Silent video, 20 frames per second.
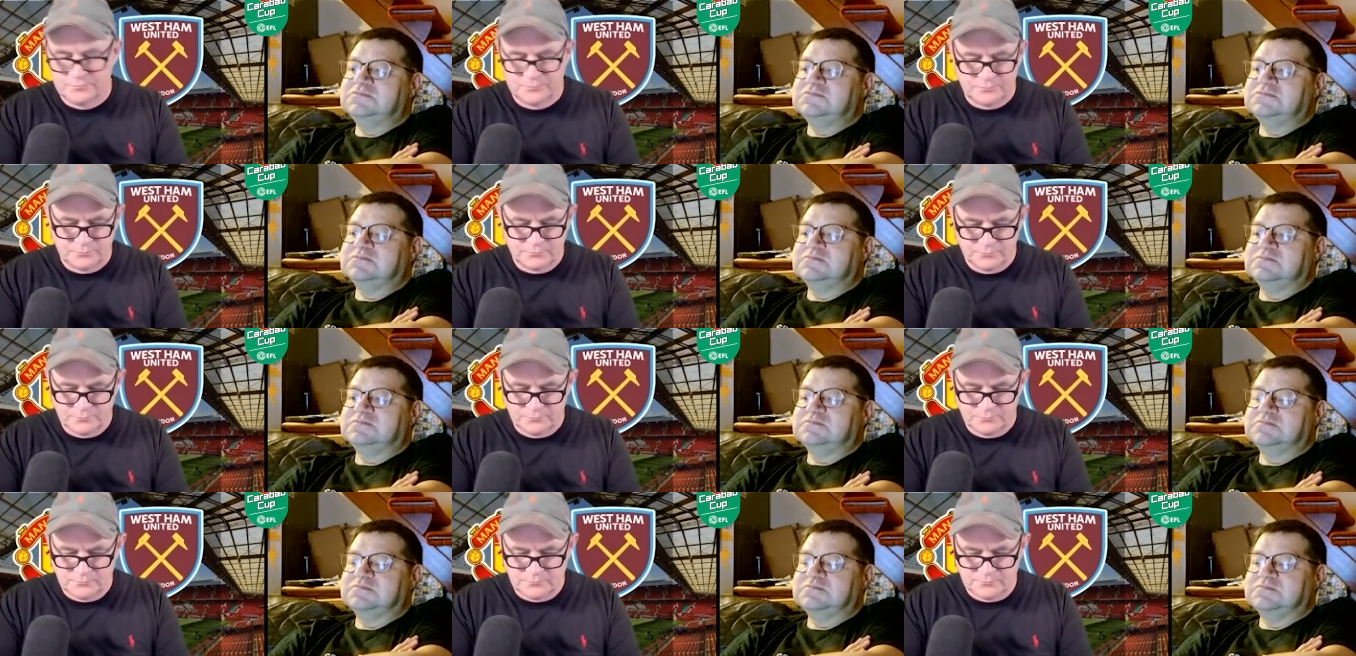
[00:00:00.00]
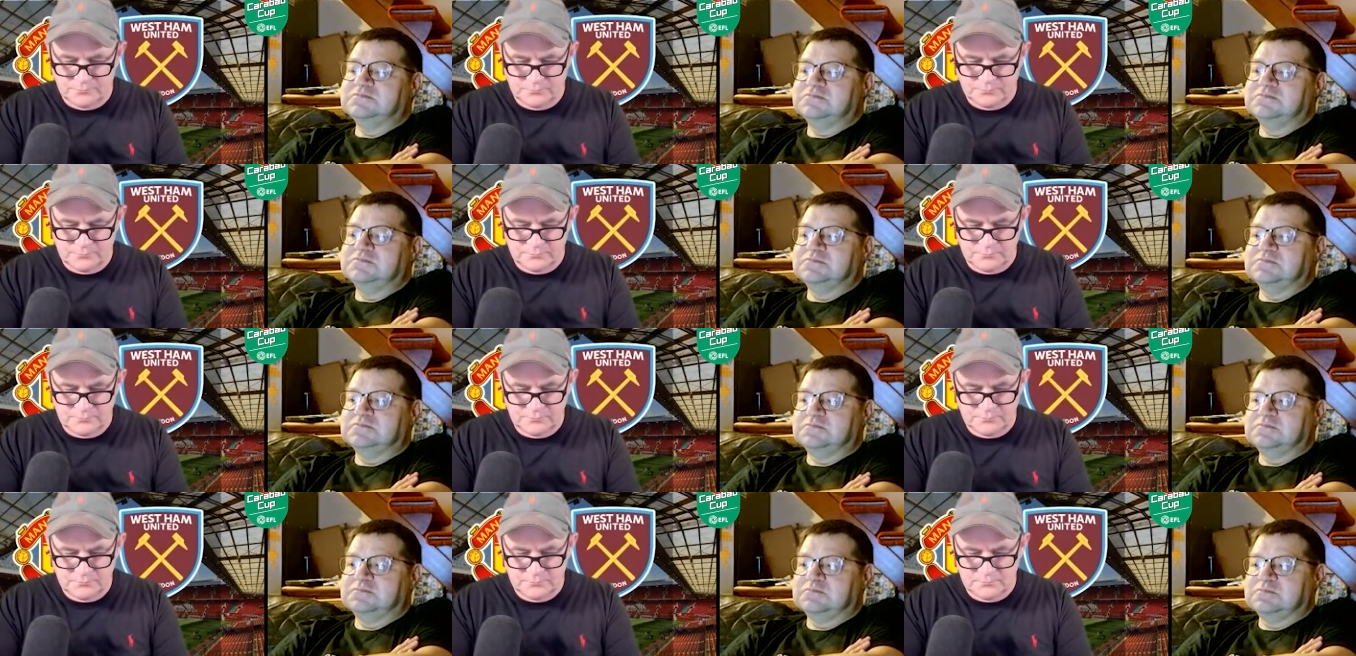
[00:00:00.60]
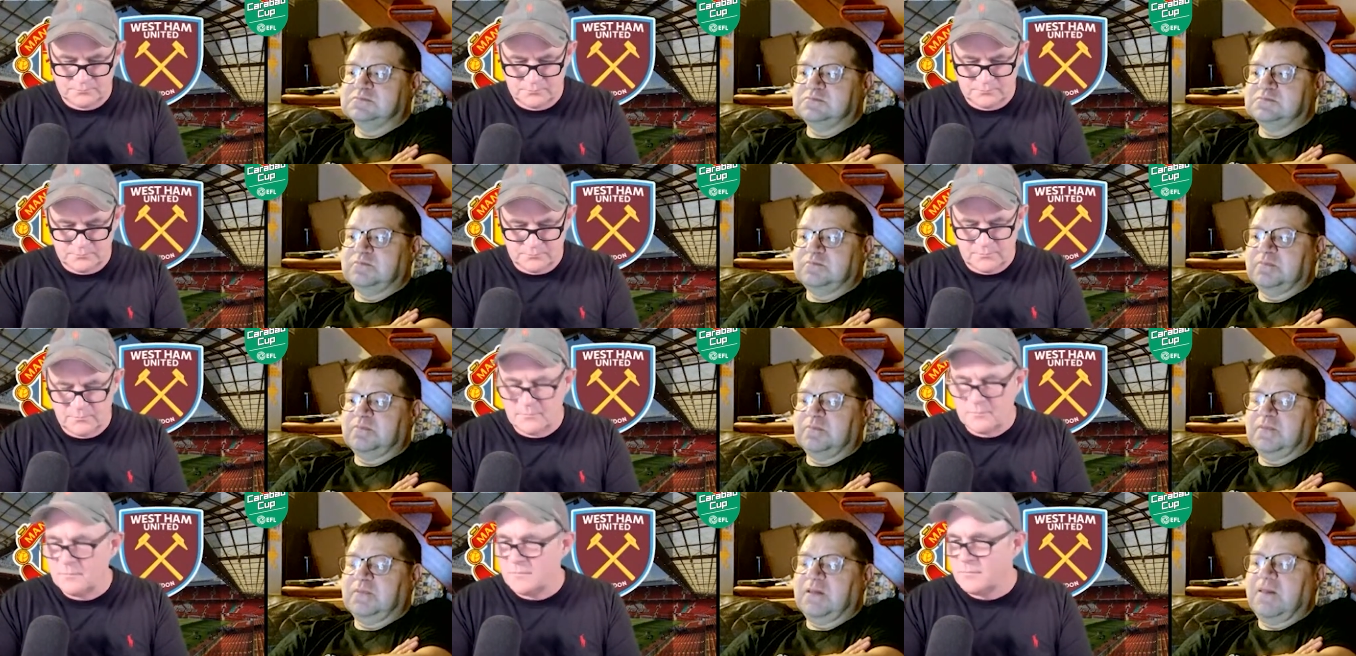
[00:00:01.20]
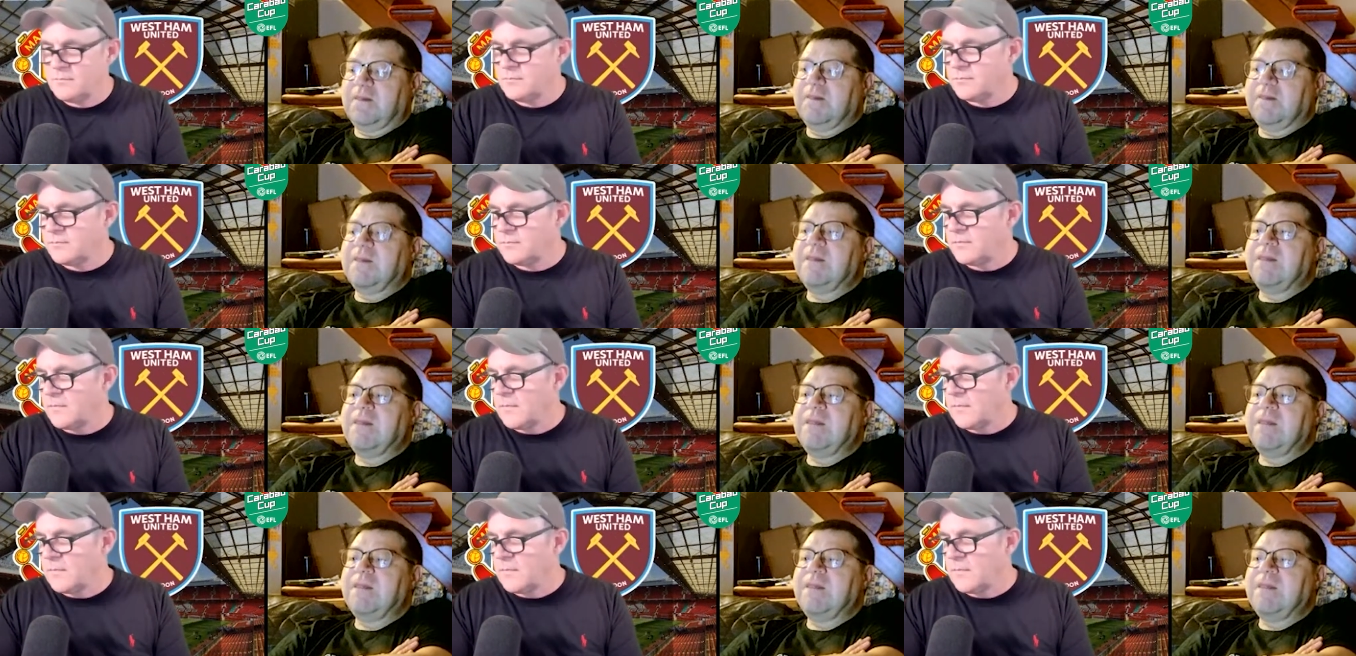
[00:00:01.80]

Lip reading: Nobody speaks.